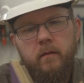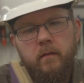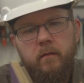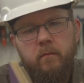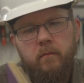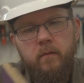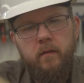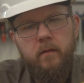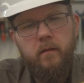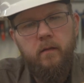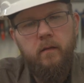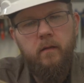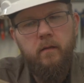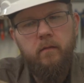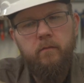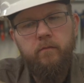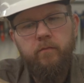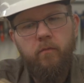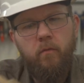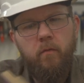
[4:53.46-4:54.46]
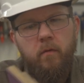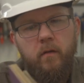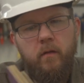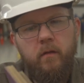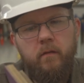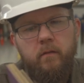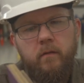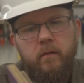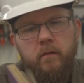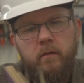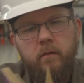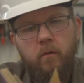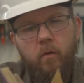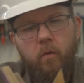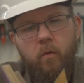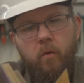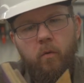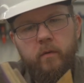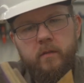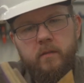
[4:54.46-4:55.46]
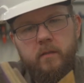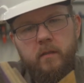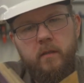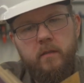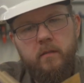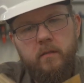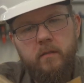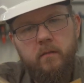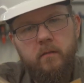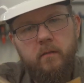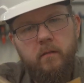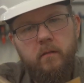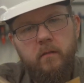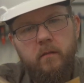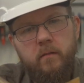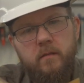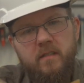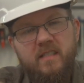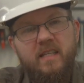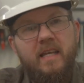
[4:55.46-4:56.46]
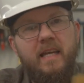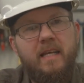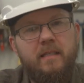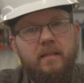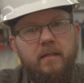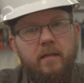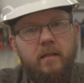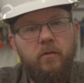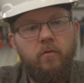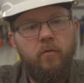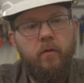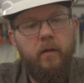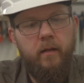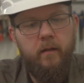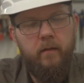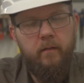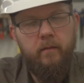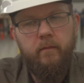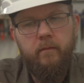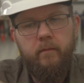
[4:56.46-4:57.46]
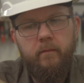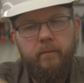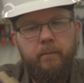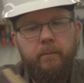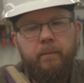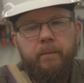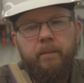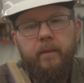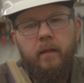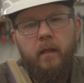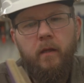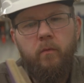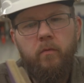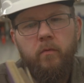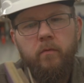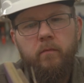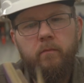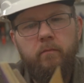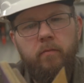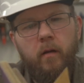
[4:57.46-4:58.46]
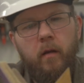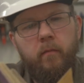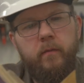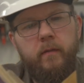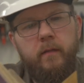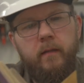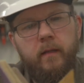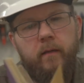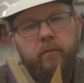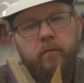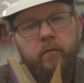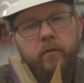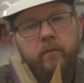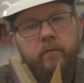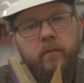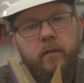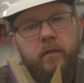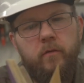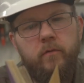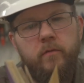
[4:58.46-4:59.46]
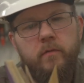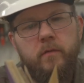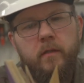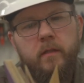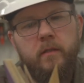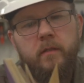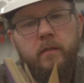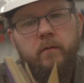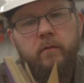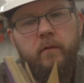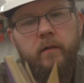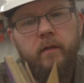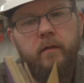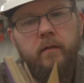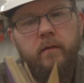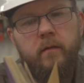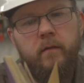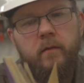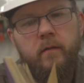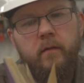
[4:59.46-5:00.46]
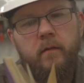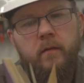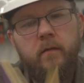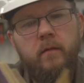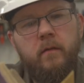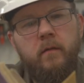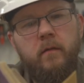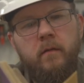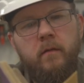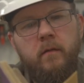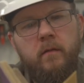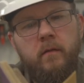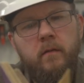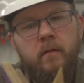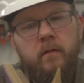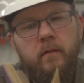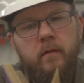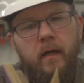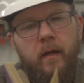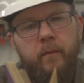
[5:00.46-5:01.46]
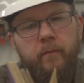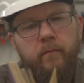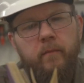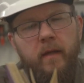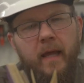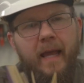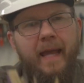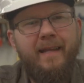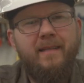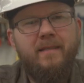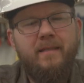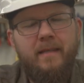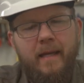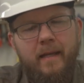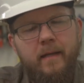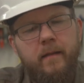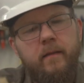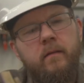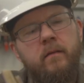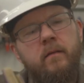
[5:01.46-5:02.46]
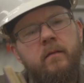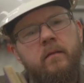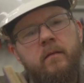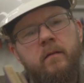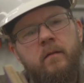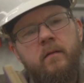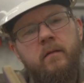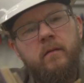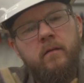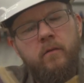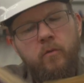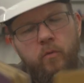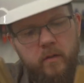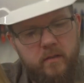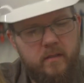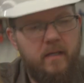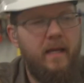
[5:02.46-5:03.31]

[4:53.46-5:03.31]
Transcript: What the heck? 400? Oh, what's this? 60 grit. I would probably never even use 60 grit. Not hand sanding. Who is